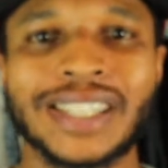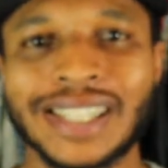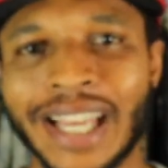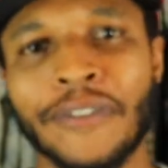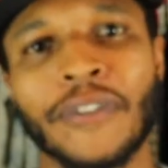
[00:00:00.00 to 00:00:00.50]
a
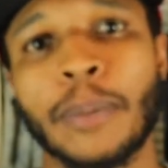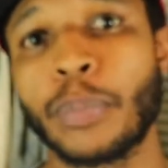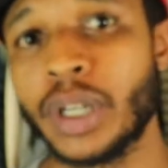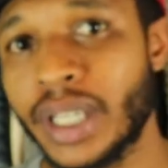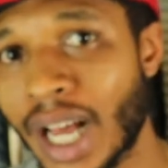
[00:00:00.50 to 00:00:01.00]
safe and
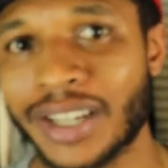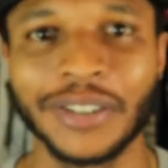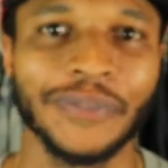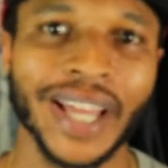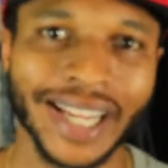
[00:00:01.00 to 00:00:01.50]

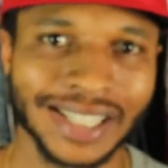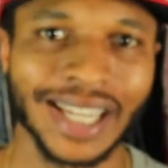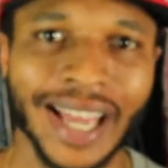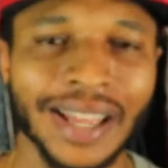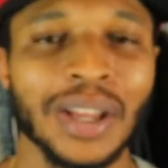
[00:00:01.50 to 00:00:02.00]
productive day
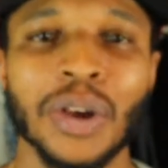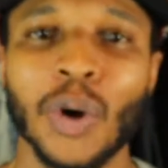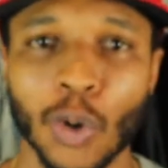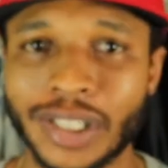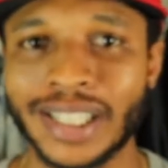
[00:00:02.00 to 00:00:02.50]
today.
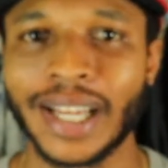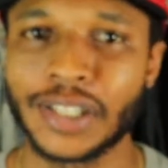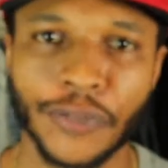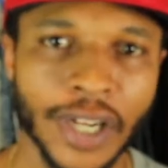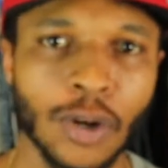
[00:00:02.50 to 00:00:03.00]
On today's
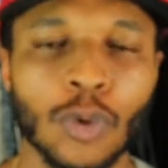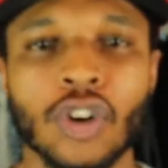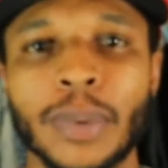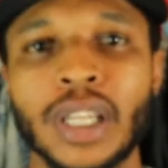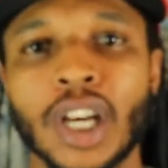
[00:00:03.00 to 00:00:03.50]
video, we're
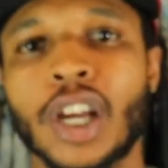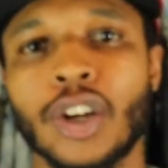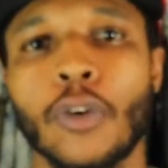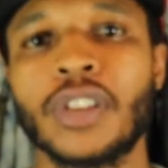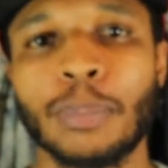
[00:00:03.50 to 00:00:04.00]
going to be looking over the